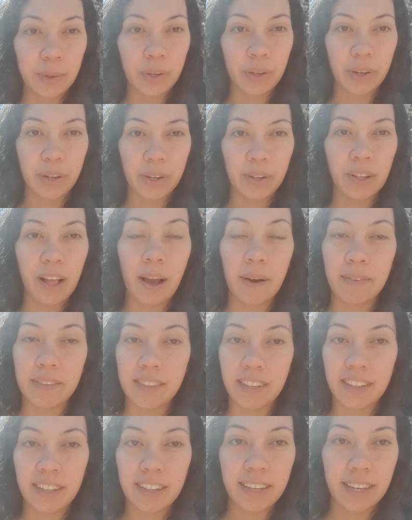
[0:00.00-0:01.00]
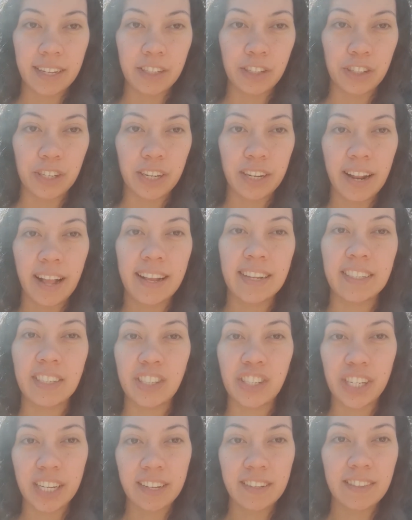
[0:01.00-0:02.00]
girl, I was in the kitchen
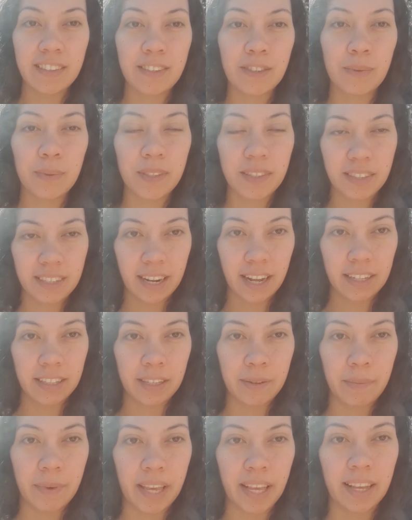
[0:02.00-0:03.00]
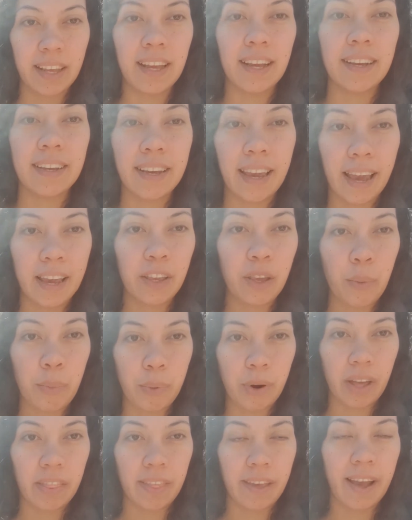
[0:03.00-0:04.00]
and Jesus was telling me, get your
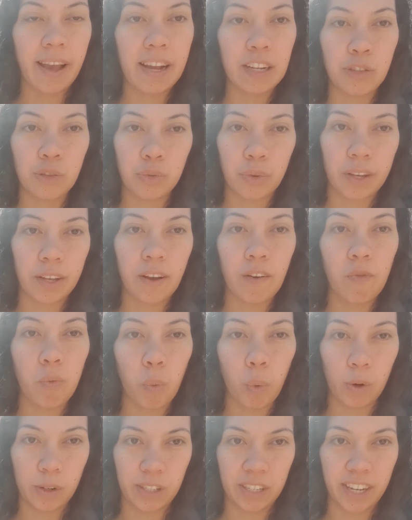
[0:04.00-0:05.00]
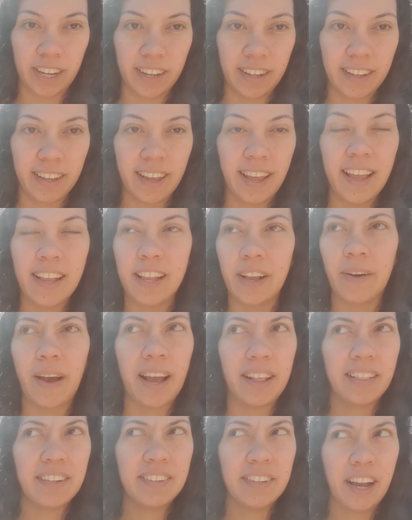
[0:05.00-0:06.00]
brother a drink of water. Now
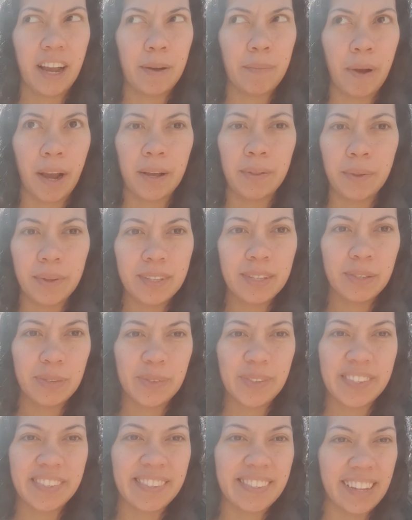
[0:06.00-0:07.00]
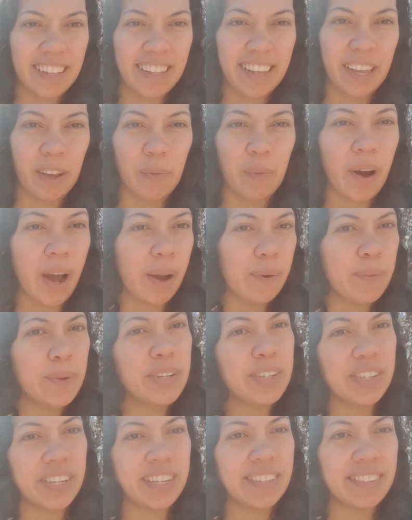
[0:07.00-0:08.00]
at the time, I thought this was silly. Why
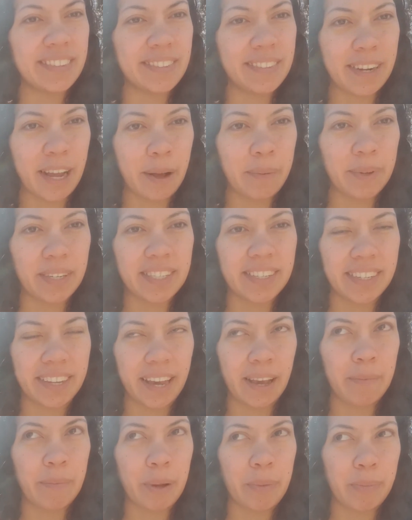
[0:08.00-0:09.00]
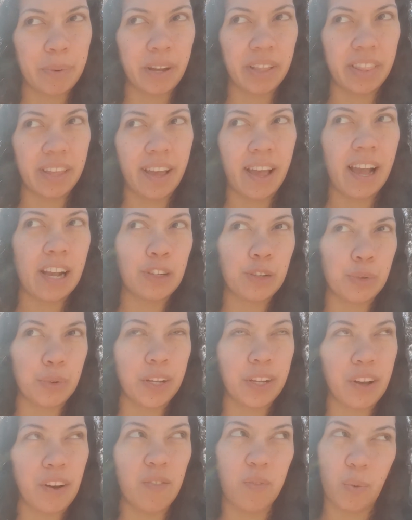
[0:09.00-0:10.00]
would Jesus tell me to get my brother a
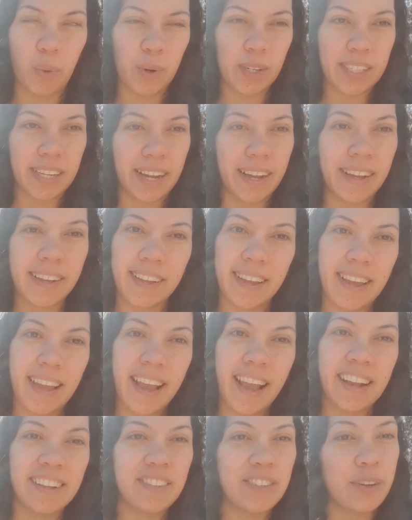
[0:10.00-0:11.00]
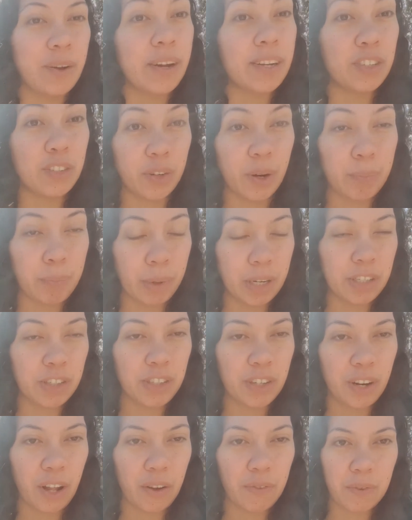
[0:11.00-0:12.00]
drink of water? And so I brushed
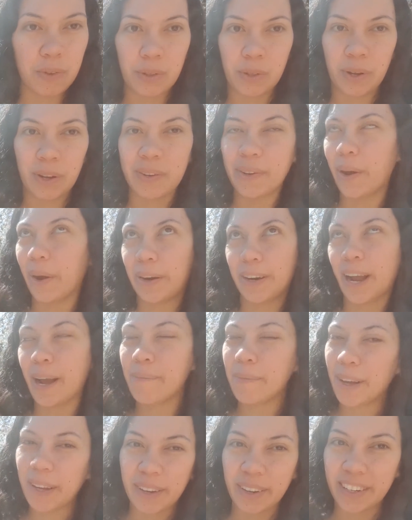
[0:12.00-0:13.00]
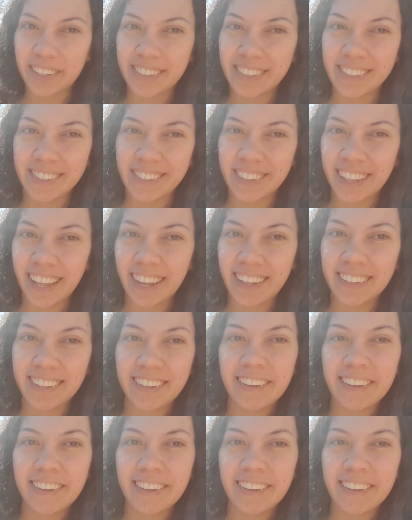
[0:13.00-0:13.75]
it off and thought, no, I'm not going to do that.